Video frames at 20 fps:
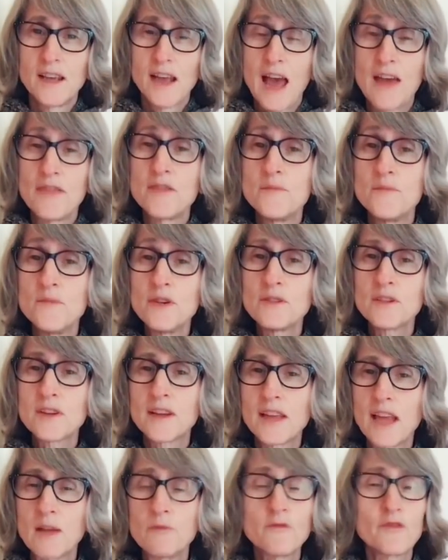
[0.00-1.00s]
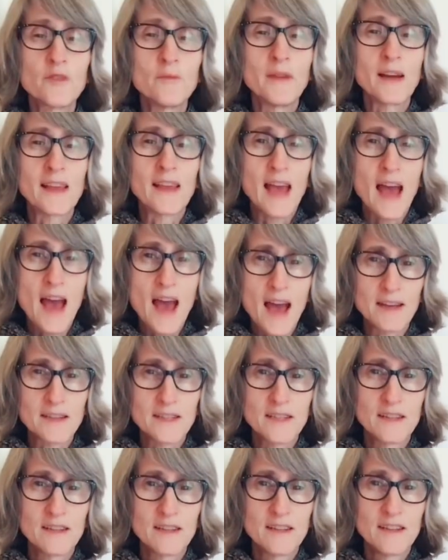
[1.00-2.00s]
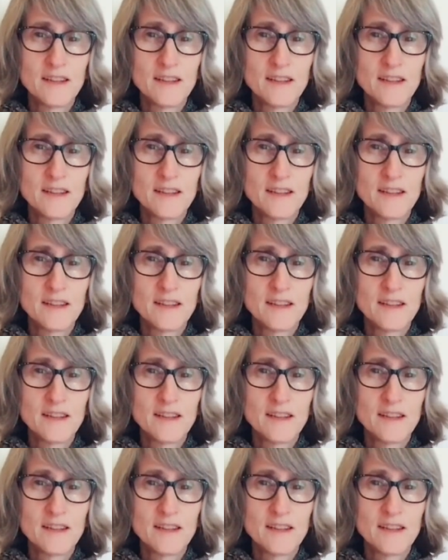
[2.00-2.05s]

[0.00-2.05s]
and the milk came from a cat,